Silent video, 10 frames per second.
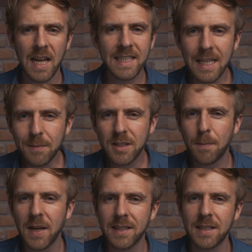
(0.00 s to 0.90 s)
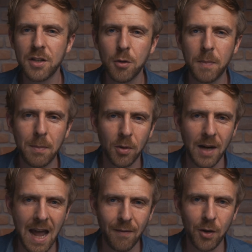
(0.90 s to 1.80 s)
It seems the biggest issue people are
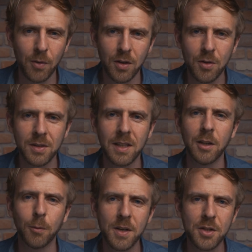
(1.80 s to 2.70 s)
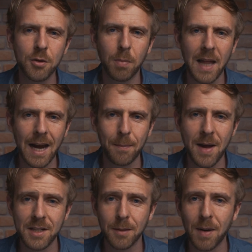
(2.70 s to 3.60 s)
having with using the original
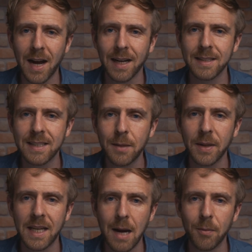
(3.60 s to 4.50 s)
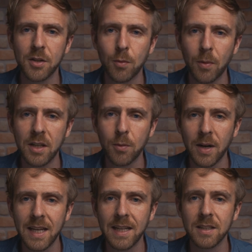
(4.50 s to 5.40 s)
Blackmagic Pocket Cinema camera in
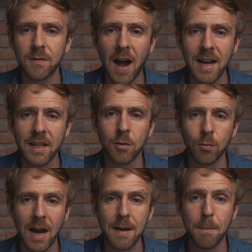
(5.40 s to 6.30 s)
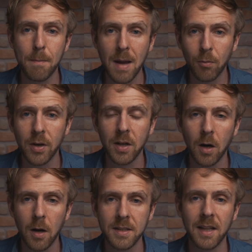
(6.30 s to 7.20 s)
2020 is finding the right memory
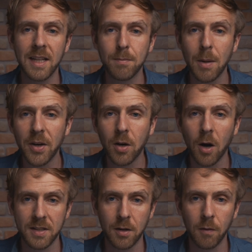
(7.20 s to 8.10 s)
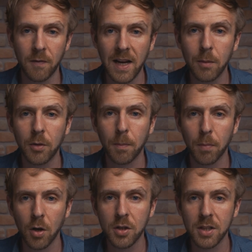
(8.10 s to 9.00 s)
cards. Now that's memory cards that are available to
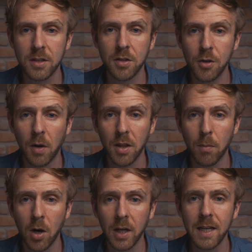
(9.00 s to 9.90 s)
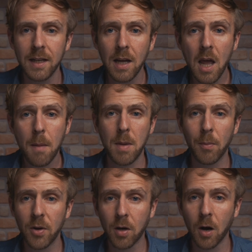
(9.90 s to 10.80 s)
purchase new on the market,
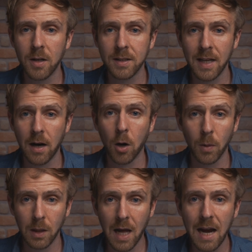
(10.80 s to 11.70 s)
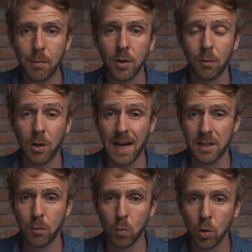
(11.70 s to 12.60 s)
memory cards that are reliable and will
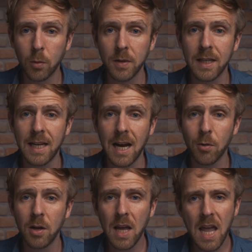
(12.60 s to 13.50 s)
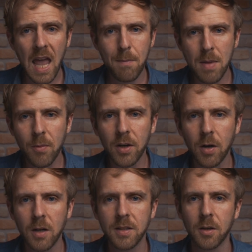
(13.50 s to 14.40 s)
actually work with the camera, and memory
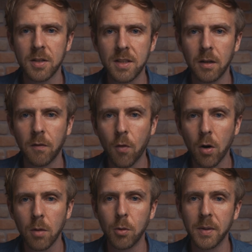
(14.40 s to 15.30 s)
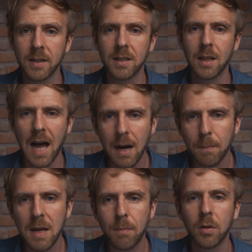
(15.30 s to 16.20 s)
cards that are still affordable, because a lot of
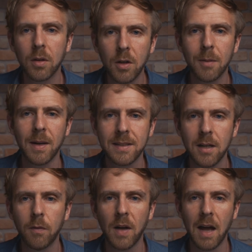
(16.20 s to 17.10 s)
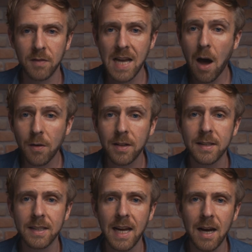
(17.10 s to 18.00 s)
people, including myself, have touted
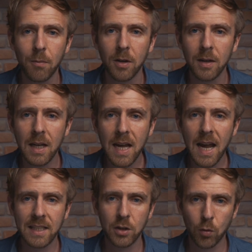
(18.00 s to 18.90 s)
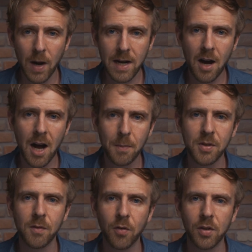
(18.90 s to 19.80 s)
this camera as a great
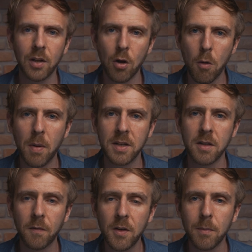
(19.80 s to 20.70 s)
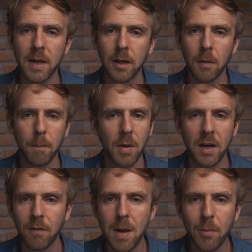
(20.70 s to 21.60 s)
option for the low budget filmmaker. But
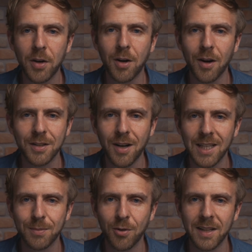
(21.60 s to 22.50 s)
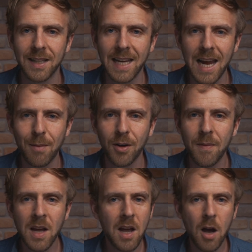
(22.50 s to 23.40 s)
if memory cards cost more than the camera,
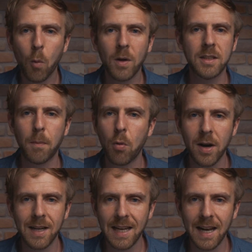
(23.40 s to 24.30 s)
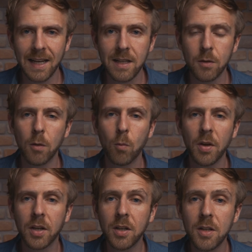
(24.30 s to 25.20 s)
what's the point in getting into it? Well,
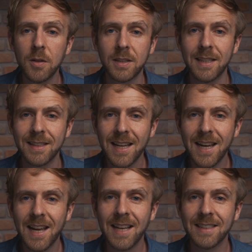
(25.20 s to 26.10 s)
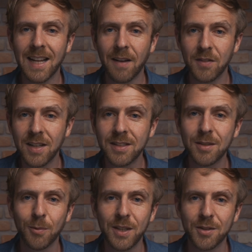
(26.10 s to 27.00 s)
the good news is that I've done
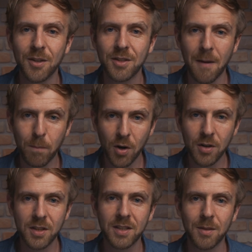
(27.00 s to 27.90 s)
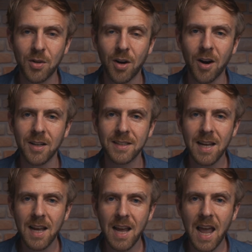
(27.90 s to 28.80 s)
some research, I've purchased some cards,
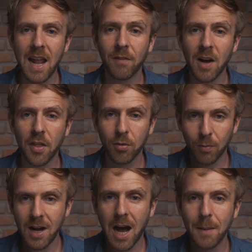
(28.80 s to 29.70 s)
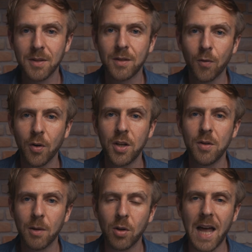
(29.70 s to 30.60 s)
and I've got 3 options for you
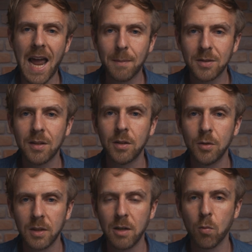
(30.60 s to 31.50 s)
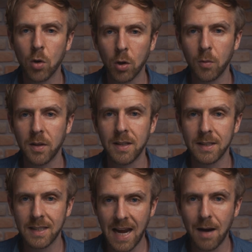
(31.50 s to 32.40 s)
that will absolutely work with
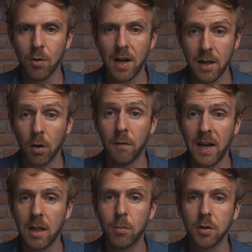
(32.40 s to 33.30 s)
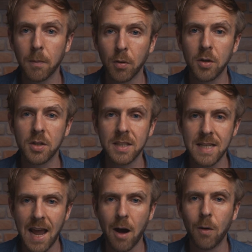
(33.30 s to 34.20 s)
this camera and are available to purchase
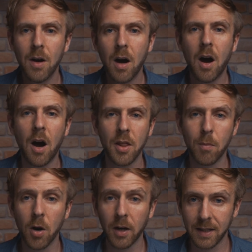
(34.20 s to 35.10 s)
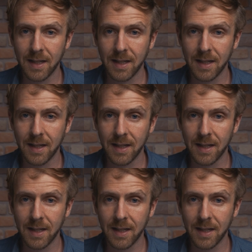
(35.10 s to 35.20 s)
now on the market.